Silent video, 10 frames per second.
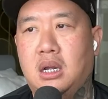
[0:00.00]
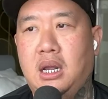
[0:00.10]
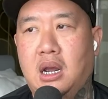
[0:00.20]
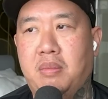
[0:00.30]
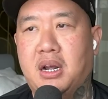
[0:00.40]

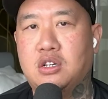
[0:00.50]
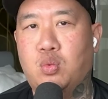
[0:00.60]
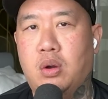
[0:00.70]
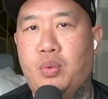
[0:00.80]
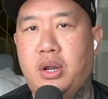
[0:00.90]
Yeah, because
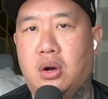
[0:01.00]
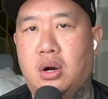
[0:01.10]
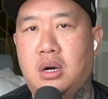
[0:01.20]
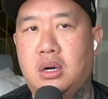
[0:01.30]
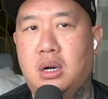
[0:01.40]
where we
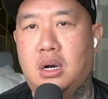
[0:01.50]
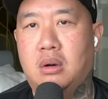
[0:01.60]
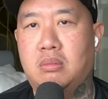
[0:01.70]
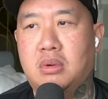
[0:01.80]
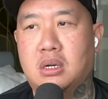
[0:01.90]
are,
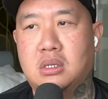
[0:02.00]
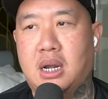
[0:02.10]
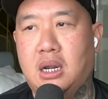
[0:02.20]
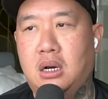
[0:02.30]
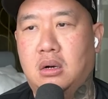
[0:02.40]
because
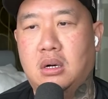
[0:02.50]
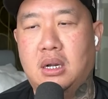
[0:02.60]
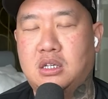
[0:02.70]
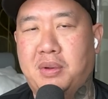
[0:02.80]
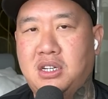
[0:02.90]
like,
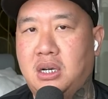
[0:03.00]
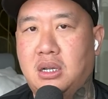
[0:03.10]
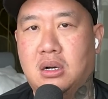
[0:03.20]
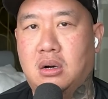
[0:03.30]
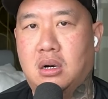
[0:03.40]
especially
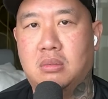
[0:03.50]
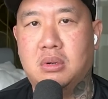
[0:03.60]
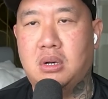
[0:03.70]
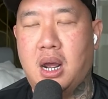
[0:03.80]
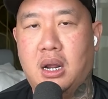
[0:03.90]
in the car,
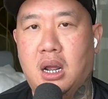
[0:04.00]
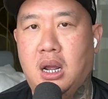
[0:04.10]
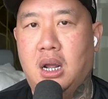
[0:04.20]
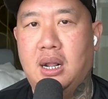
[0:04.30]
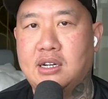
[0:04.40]
bro, like
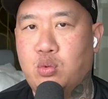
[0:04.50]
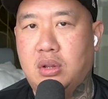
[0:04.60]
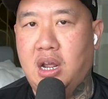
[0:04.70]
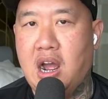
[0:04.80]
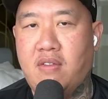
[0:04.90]
that's
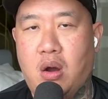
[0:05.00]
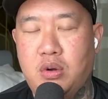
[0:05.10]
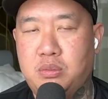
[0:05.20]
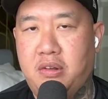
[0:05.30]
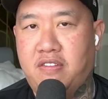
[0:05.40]
one thing I've
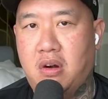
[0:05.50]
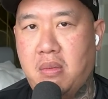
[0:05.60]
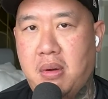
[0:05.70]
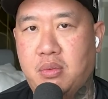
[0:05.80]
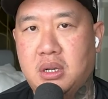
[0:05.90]
always been
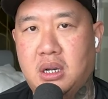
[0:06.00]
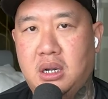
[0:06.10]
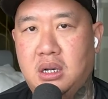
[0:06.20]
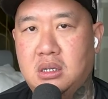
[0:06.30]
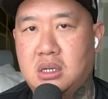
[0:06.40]
firm about with the
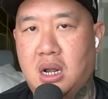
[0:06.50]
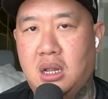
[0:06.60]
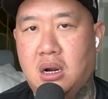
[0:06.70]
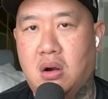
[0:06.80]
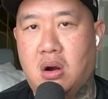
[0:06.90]
kids is that
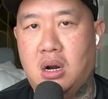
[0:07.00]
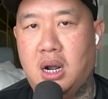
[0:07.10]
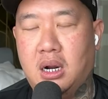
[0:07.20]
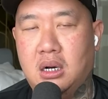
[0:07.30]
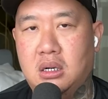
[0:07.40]
in the car,
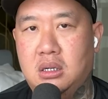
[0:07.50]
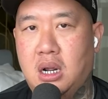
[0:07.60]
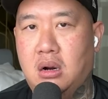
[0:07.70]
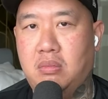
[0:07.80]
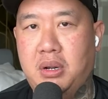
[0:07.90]
like
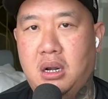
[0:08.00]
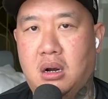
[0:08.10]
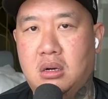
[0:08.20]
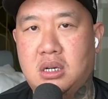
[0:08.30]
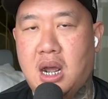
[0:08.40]
they don't be
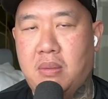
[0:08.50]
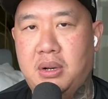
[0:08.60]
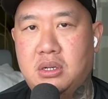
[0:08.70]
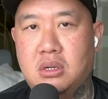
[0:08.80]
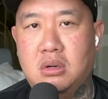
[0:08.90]
on
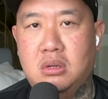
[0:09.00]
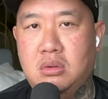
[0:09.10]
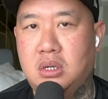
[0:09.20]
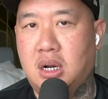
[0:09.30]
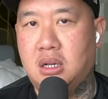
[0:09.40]
tablets or
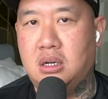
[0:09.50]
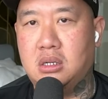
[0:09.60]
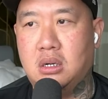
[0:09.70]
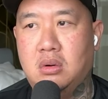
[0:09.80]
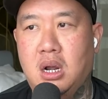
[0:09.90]
doing nothing.
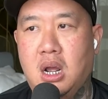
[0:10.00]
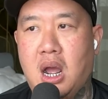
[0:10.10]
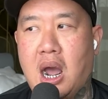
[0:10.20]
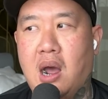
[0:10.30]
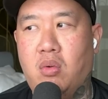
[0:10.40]
So
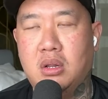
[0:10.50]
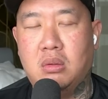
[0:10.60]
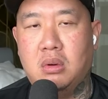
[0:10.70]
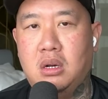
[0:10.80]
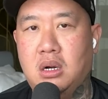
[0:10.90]
I want
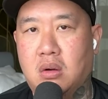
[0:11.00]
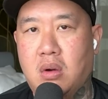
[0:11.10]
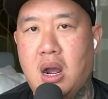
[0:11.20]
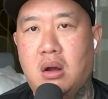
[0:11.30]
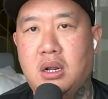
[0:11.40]
them to look
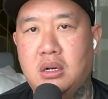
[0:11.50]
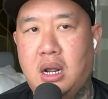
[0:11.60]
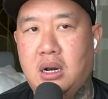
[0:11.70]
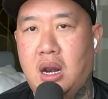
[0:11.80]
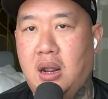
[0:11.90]
around
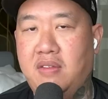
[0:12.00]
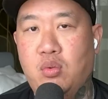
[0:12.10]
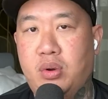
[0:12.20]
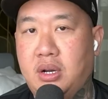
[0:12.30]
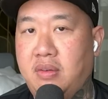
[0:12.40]
and
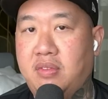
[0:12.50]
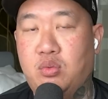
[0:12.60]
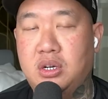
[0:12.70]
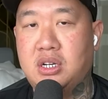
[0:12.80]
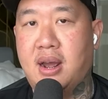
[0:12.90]
even
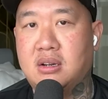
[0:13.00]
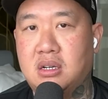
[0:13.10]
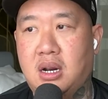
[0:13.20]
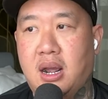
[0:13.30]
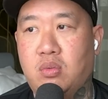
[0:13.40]
with
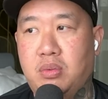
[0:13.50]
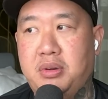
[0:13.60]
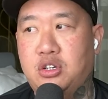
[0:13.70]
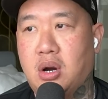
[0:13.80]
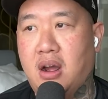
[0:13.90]
Jackson, like we'll
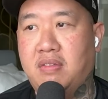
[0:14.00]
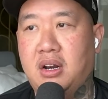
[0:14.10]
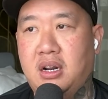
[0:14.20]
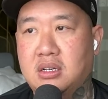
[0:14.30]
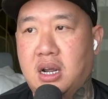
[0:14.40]
be
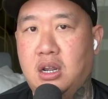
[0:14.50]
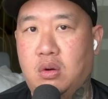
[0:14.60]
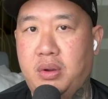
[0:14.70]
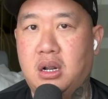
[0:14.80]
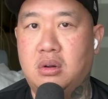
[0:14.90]
driving and he's like,
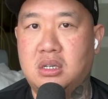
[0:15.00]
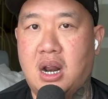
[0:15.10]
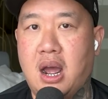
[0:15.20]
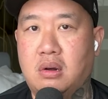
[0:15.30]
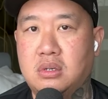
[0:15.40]
yo, we close to
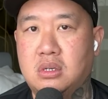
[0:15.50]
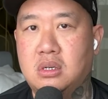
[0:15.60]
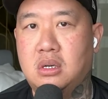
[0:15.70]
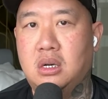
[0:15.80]
the house.